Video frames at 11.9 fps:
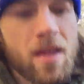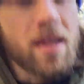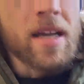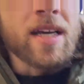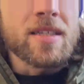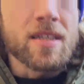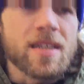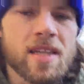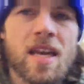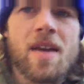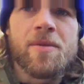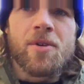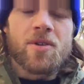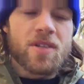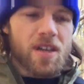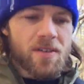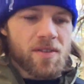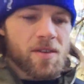like I said, the game that was
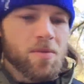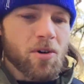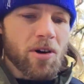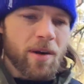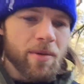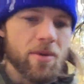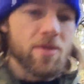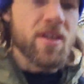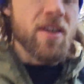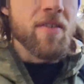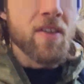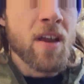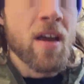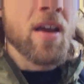given, the program that was given,